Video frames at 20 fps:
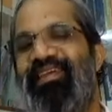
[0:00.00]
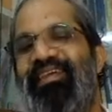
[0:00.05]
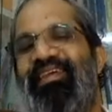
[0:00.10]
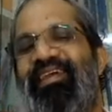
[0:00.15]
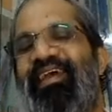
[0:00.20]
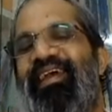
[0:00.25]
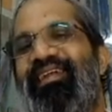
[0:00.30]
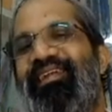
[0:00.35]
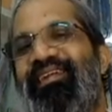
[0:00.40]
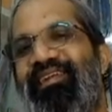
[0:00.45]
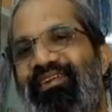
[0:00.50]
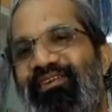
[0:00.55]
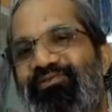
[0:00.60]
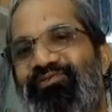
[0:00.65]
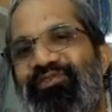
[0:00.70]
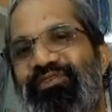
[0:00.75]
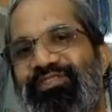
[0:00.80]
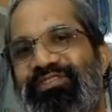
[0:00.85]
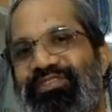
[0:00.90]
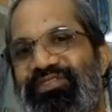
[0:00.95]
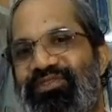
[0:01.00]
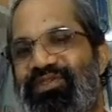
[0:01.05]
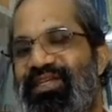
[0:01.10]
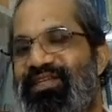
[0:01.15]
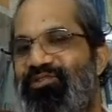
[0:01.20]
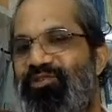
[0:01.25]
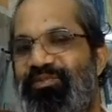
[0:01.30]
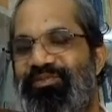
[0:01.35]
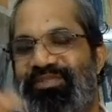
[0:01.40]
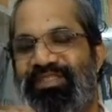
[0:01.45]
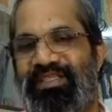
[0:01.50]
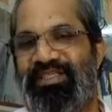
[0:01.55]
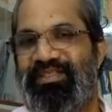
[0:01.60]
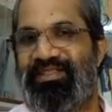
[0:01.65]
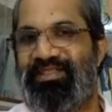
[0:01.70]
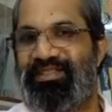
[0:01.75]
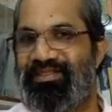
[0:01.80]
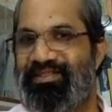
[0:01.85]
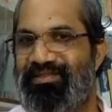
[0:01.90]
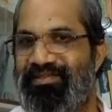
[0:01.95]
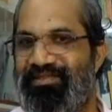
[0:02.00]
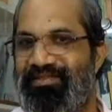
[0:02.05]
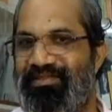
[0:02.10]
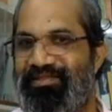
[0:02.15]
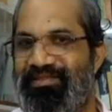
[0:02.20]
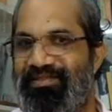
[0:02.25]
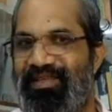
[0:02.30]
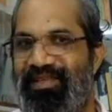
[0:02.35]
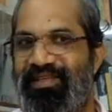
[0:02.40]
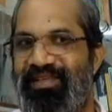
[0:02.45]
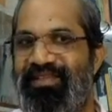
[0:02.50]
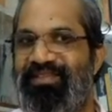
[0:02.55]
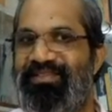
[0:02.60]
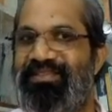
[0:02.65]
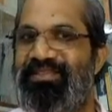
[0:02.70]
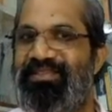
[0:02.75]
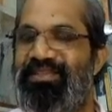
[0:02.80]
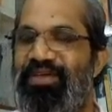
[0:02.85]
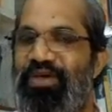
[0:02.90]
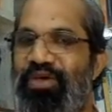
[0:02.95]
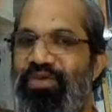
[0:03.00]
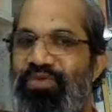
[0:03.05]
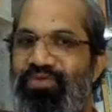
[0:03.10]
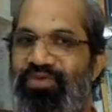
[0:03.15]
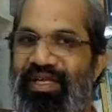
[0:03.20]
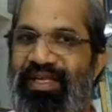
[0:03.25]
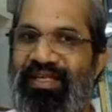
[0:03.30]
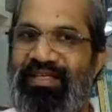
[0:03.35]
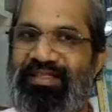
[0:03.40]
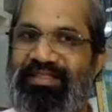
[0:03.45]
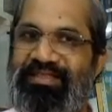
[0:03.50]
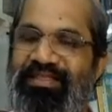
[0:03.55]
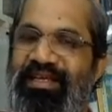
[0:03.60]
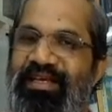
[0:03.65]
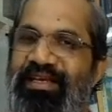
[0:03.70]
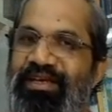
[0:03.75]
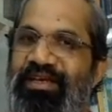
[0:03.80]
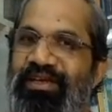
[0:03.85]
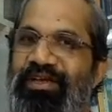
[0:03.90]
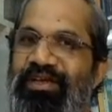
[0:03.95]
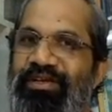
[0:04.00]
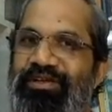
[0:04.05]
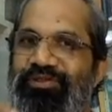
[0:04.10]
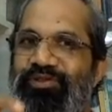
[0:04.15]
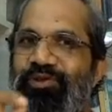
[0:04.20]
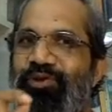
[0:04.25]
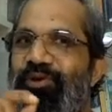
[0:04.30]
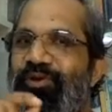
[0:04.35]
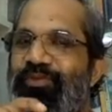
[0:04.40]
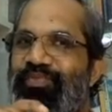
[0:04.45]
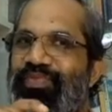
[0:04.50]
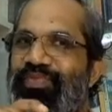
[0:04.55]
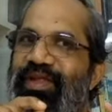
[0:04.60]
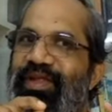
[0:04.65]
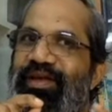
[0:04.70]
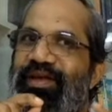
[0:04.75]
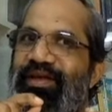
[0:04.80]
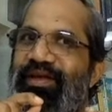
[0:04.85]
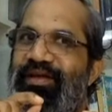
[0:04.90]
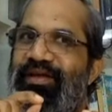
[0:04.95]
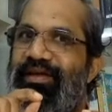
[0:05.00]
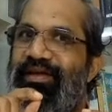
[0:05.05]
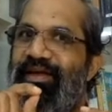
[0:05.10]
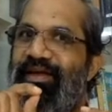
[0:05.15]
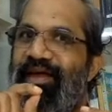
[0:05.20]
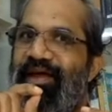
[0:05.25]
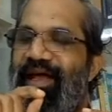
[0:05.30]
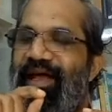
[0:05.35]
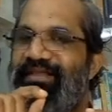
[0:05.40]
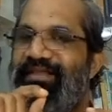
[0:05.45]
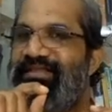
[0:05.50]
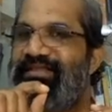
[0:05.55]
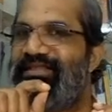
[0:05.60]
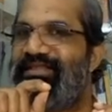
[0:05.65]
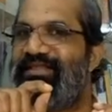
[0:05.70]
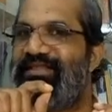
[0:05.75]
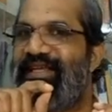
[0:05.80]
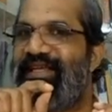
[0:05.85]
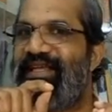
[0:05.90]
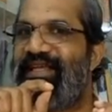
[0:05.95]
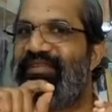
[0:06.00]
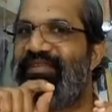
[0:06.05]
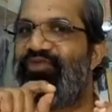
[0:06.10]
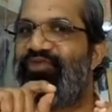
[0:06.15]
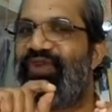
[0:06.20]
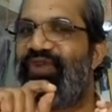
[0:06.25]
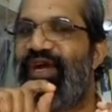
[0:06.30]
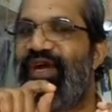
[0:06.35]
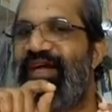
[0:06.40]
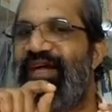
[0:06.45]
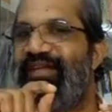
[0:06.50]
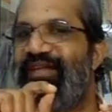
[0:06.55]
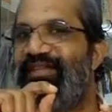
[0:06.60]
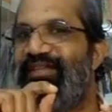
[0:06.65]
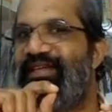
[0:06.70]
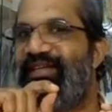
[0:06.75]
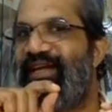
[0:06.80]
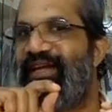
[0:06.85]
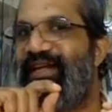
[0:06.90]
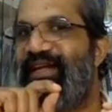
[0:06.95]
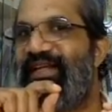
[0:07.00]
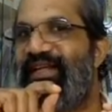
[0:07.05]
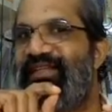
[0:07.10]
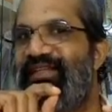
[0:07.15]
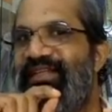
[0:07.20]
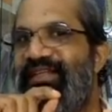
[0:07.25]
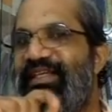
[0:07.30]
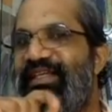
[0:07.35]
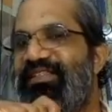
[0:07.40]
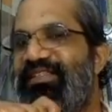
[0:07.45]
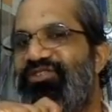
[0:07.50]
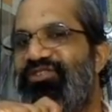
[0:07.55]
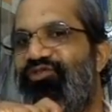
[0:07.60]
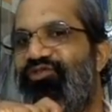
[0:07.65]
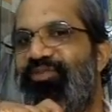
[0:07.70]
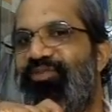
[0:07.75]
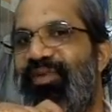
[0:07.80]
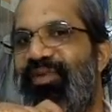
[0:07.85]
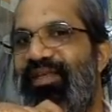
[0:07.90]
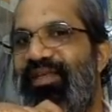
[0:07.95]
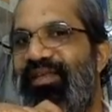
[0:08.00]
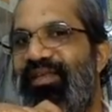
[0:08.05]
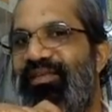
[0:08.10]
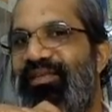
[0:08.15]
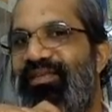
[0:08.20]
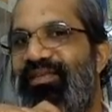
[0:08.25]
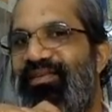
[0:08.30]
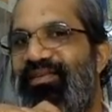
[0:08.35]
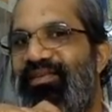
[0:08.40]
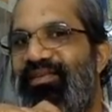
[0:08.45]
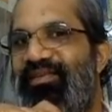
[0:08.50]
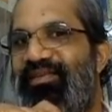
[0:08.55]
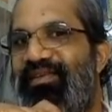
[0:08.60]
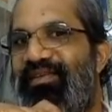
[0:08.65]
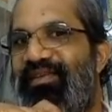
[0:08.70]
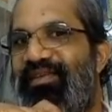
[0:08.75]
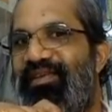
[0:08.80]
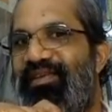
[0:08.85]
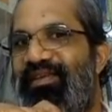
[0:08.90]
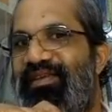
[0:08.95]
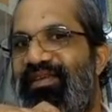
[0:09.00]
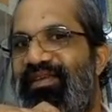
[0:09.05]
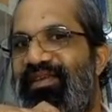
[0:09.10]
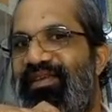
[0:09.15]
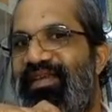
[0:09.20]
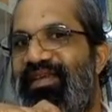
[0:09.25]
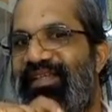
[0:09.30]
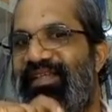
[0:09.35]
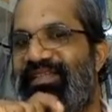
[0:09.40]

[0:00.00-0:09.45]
and refers to an object, that is Venus. So, as in the case of the earlier theories of meaning, a